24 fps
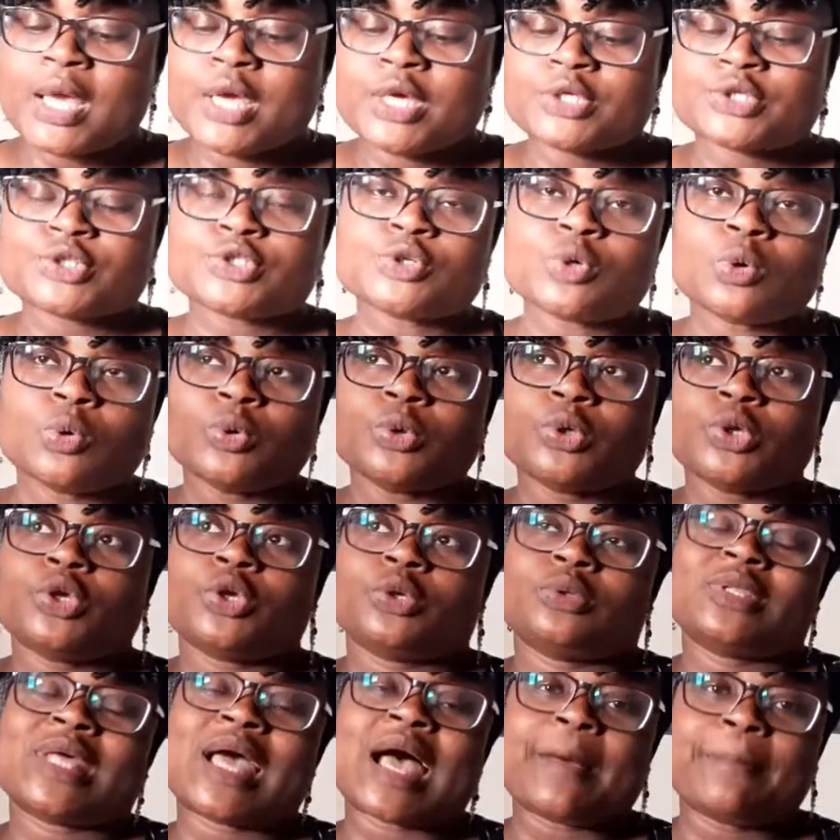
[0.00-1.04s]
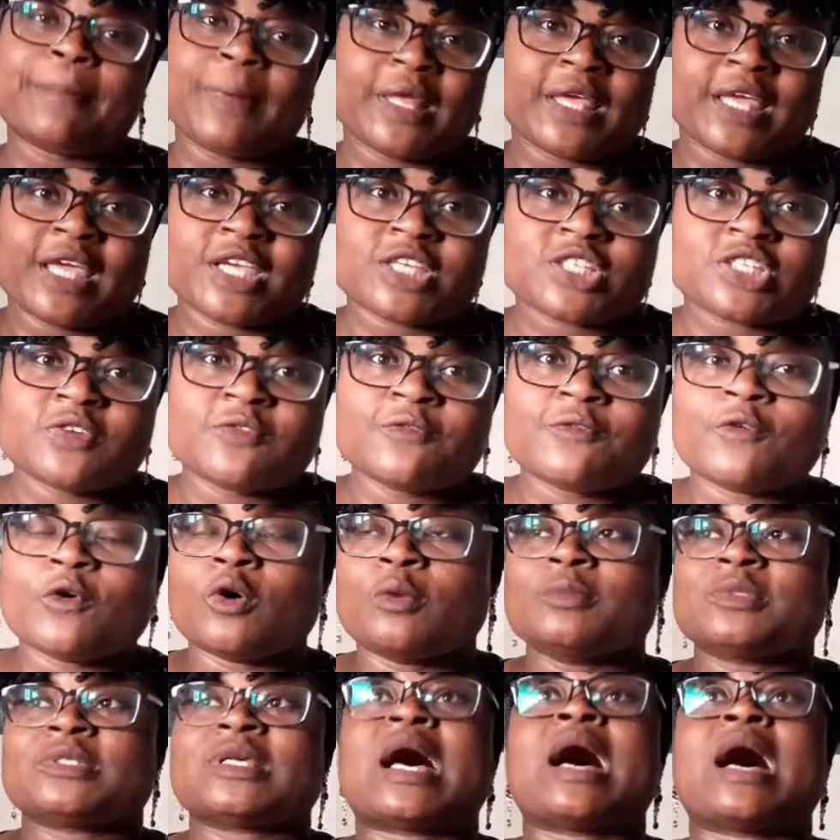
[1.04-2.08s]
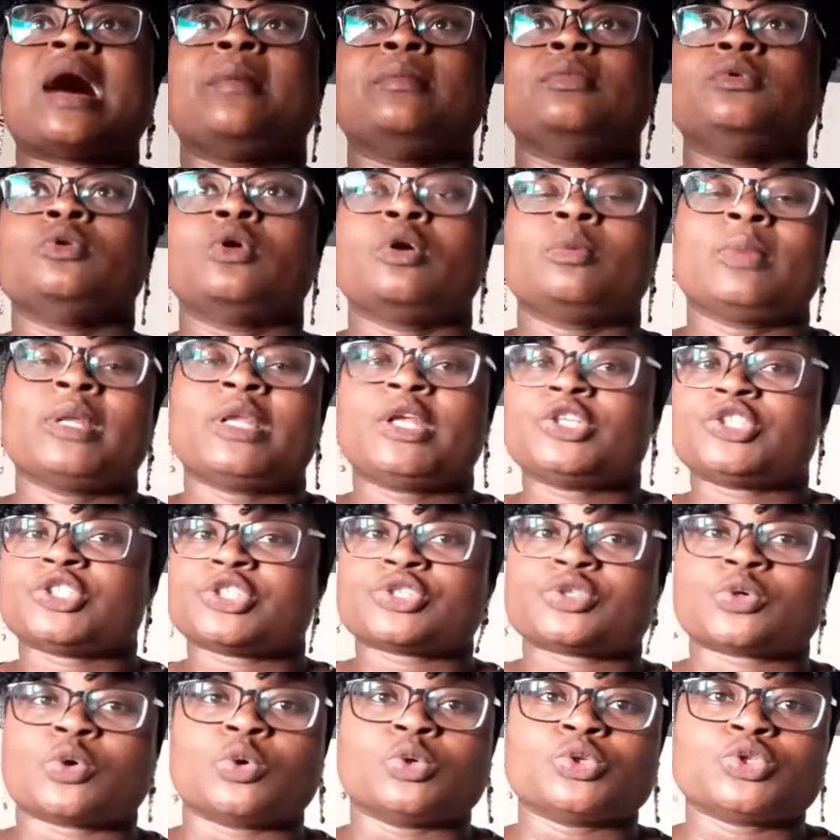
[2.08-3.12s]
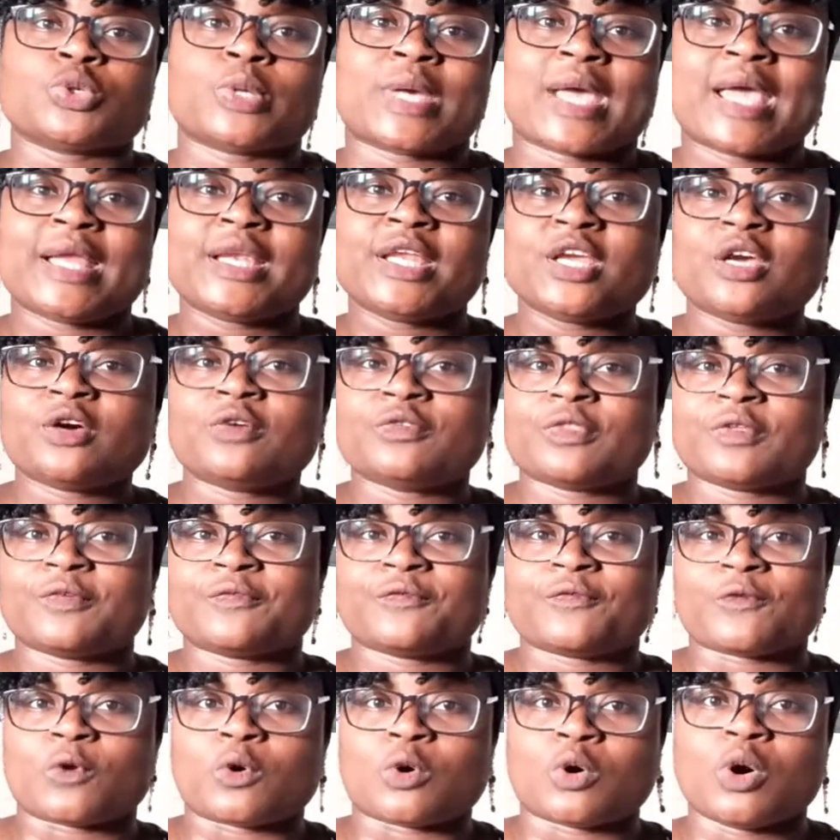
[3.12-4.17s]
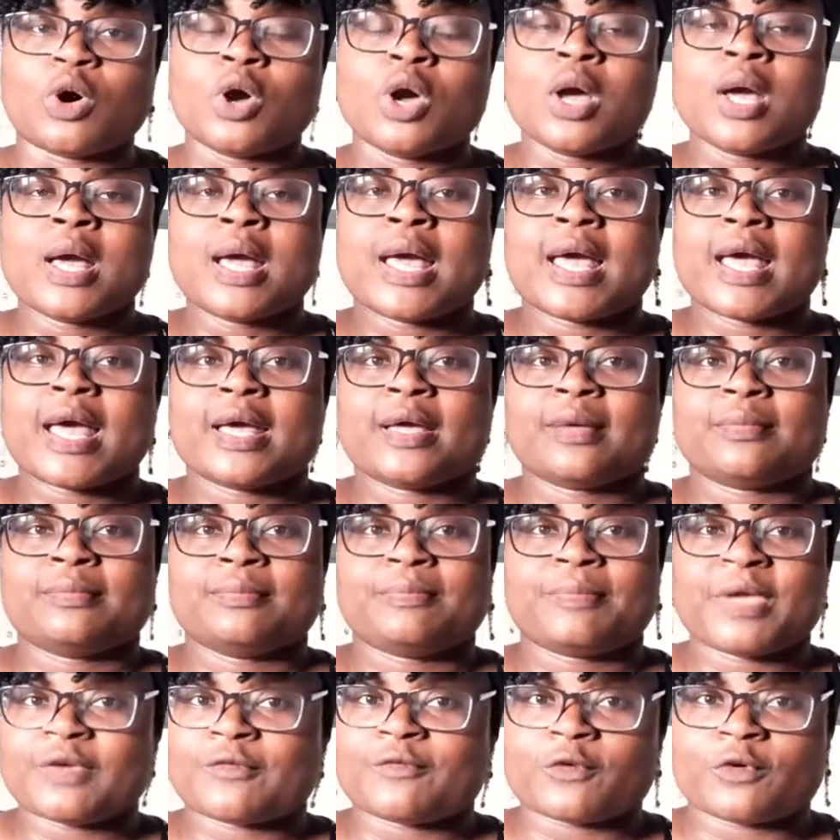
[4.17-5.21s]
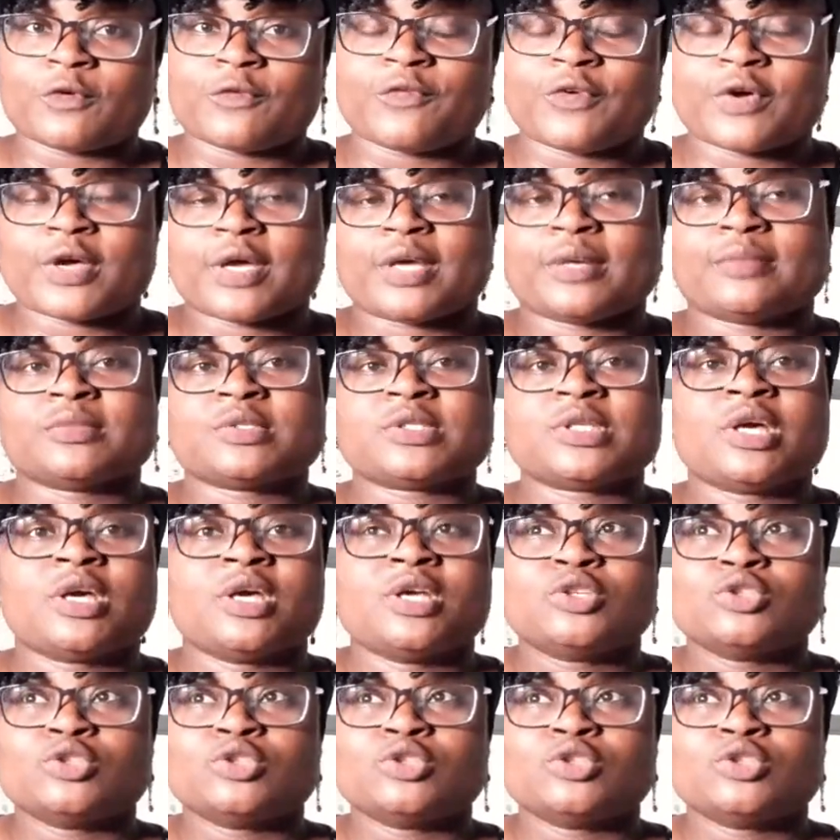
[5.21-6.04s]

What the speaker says: So the application forms normally just go to any of the four big four firms.